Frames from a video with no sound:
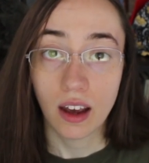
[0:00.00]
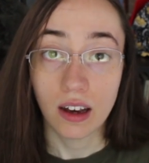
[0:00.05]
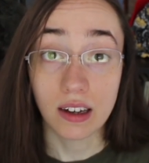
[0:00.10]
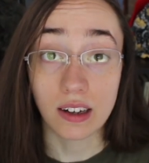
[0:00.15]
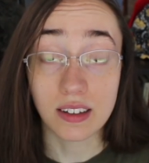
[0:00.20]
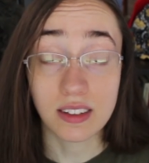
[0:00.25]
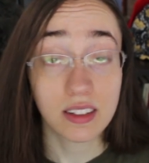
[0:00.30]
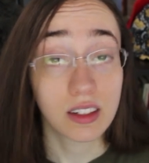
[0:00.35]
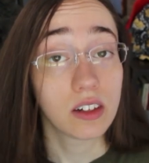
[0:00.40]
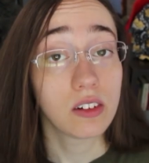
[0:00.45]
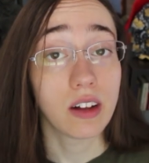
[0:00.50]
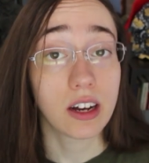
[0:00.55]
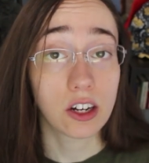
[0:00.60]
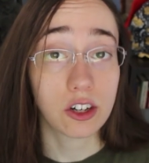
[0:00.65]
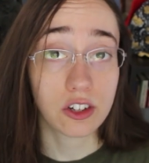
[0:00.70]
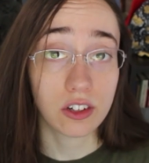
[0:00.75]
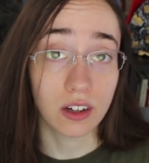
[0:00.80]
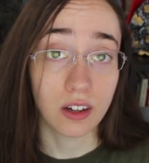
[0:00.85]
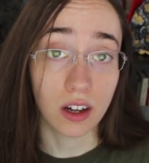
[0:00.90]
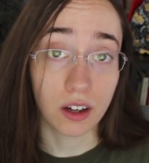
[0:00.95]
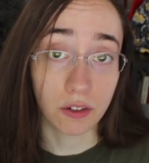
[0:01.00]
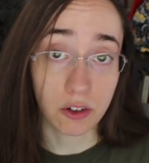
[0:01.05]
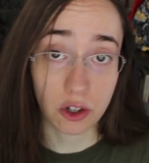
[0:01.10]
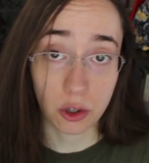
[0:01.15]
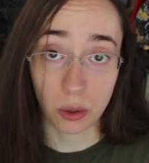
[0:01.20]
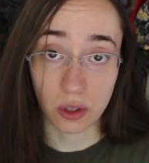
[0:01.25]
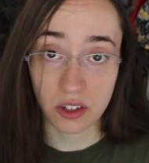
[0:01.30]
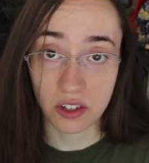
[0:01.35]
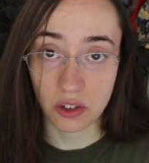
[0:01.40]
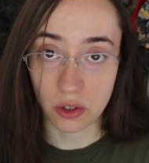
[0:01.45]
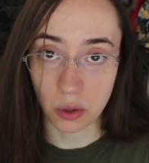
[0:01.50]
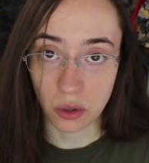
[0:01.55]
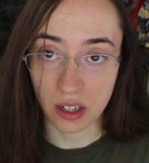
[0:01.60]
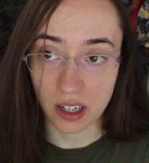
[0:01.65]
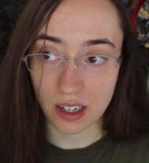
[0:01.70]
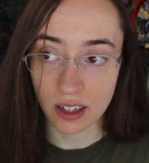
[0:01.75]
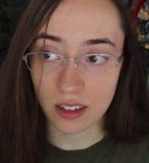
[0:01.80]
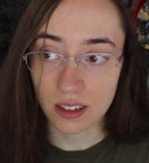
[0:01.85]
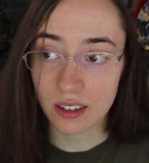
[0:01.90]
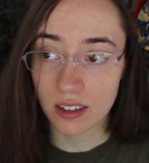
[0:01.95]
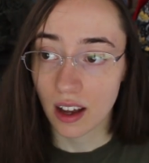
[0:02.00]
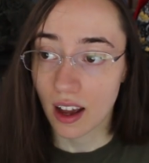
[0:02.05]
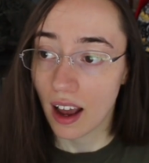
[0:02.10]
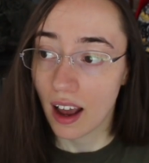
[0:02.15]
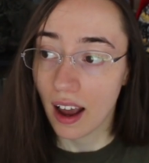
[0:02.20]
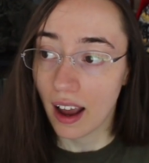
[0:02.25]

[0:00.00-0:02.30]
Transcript: and it's a collection of short stories.